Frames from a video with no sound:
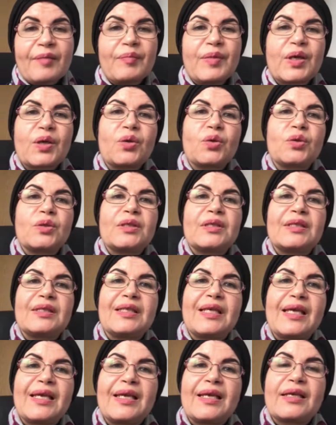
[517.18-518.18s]
because
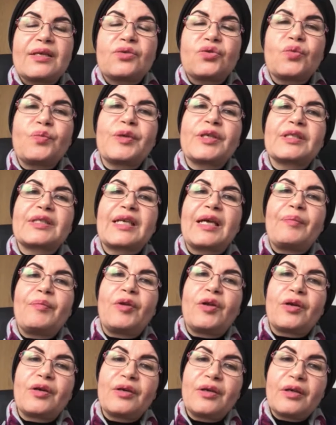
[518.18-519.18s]
the
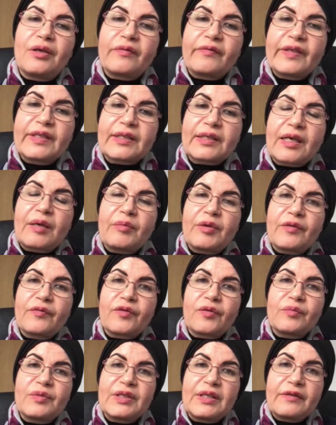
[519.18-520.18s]
suprascapular nerve is coming
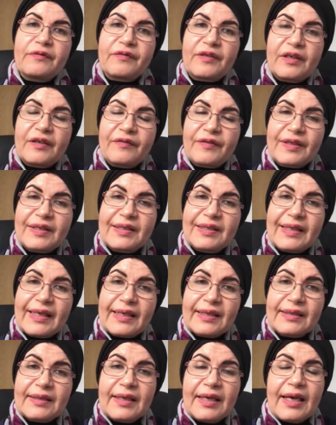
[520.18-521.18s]
from C5 and
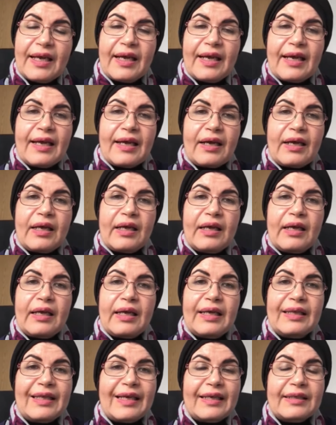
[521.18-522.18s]
6.
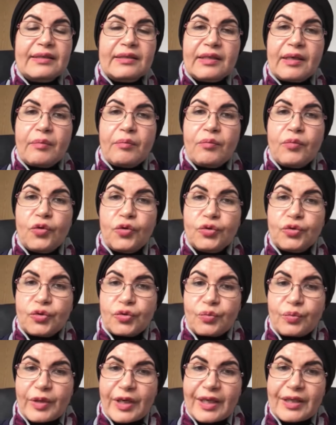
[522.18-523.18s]
It has some motor
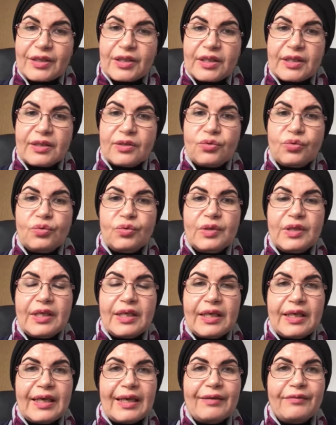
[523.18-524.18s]
branches to
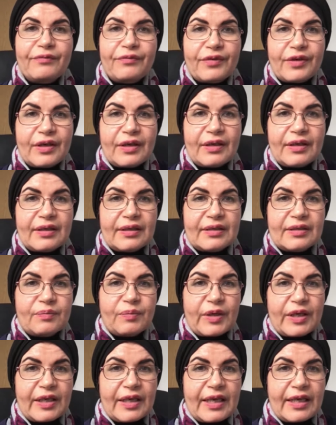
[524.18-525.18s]
the
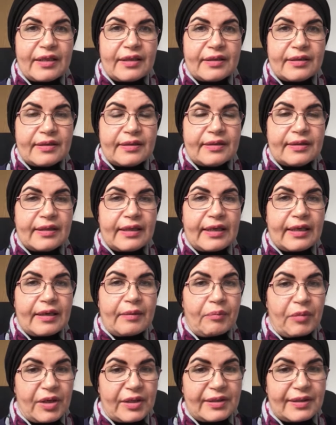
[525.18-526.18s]
infraspinatus
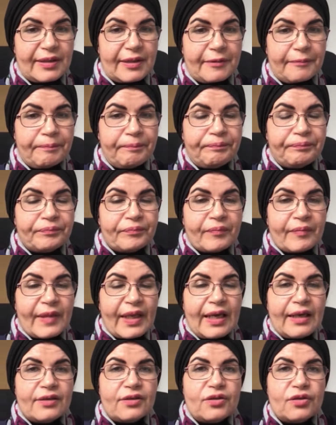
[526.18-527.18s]
muscle.
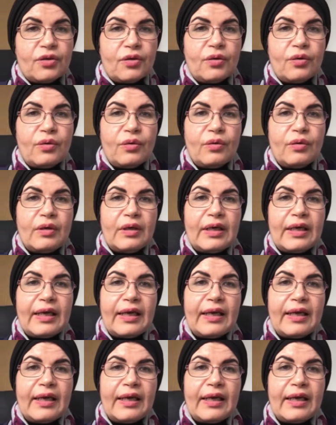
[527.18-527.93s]
So